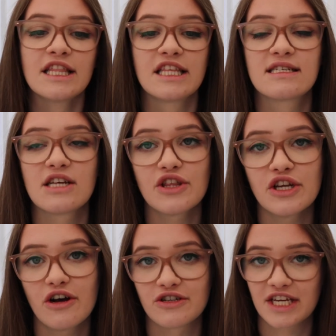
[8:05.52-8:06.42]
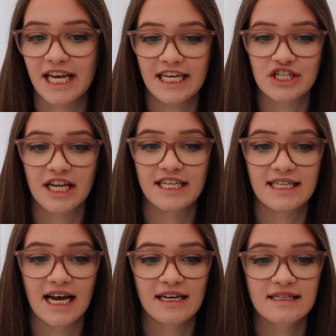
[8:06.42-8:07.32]
The Southern Oscillation
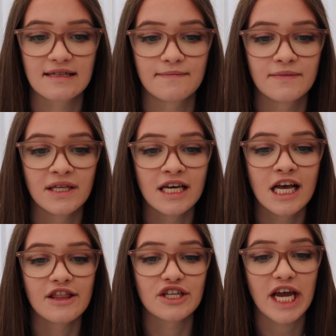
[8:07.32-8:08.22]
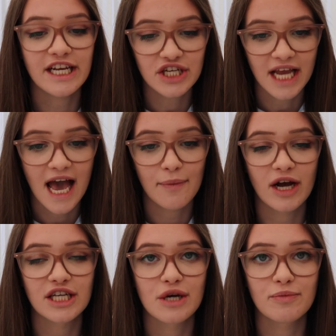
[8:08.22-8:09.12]
Index. The change in air
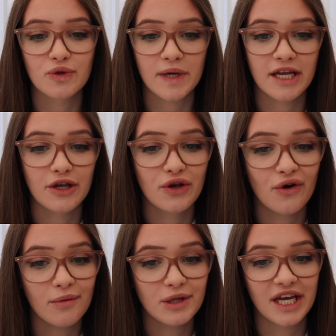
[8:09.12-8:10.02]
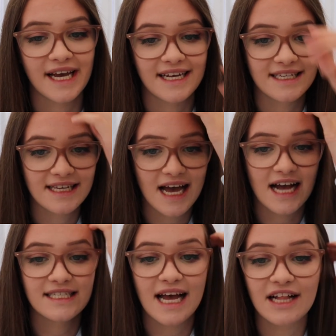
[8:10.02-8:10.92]
pressure between normal years
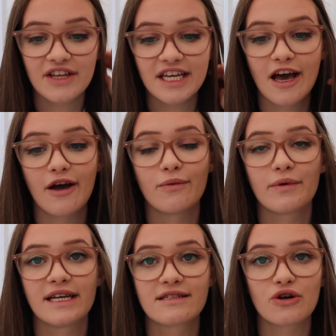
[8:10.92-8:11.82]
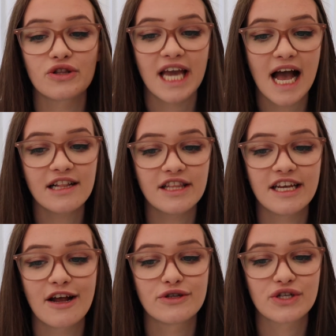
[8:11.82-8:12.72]
and El Nino is called the El
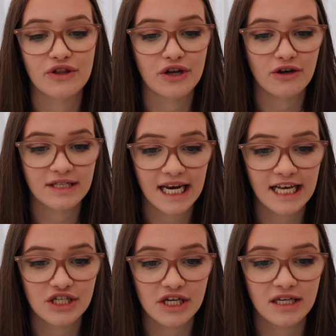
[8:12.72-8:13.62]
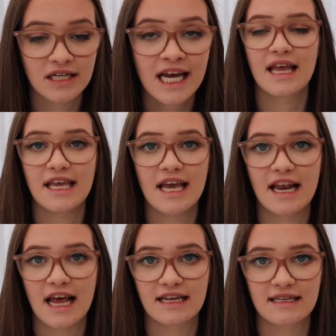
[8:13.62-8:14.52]
Nino Southern Oscillation,
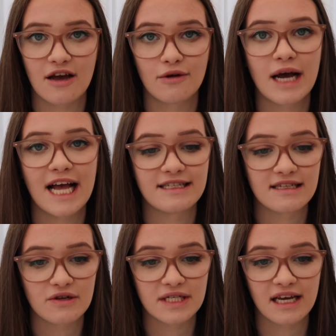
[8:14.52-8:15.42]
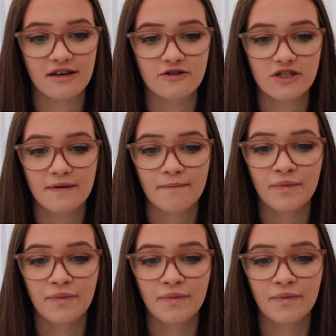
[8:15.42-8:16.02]
ENSO cycles.